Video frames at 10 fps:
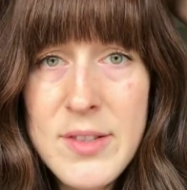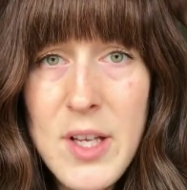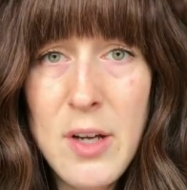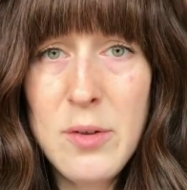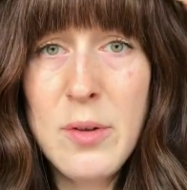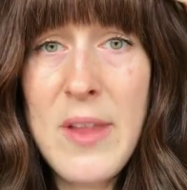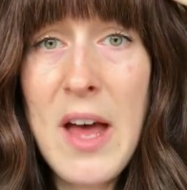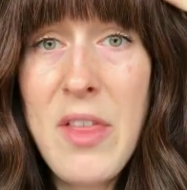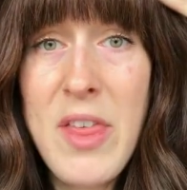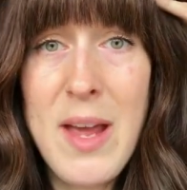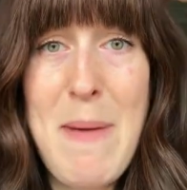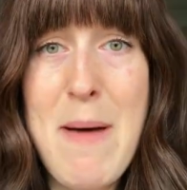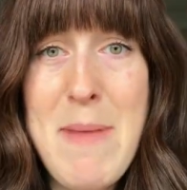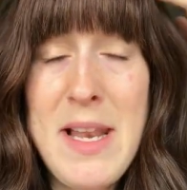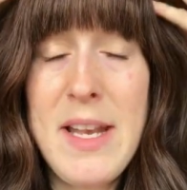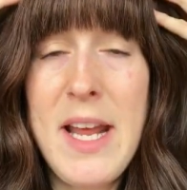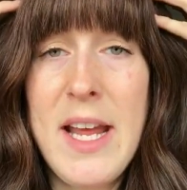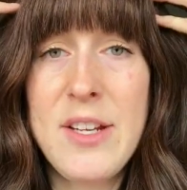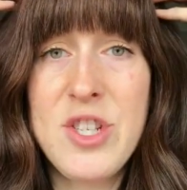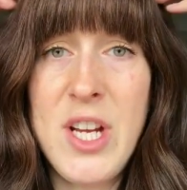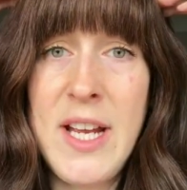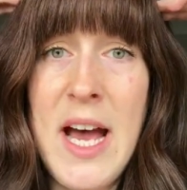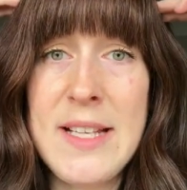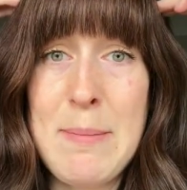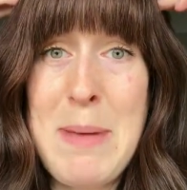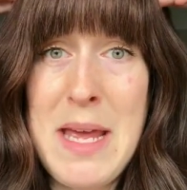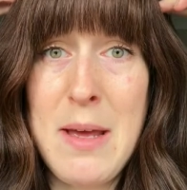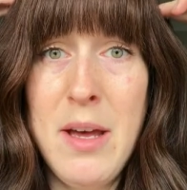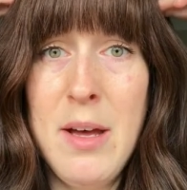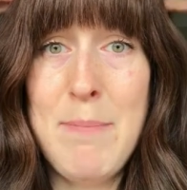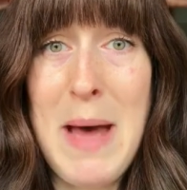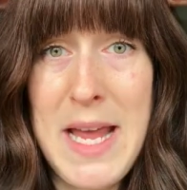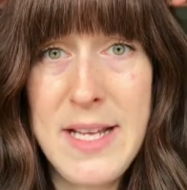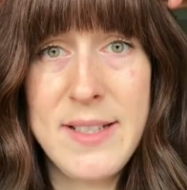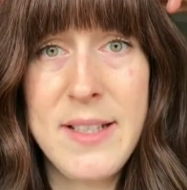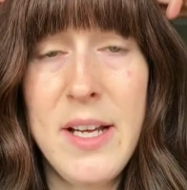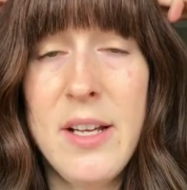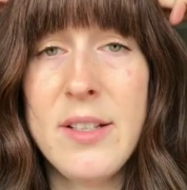So the other thing about Melanie is she has a big base.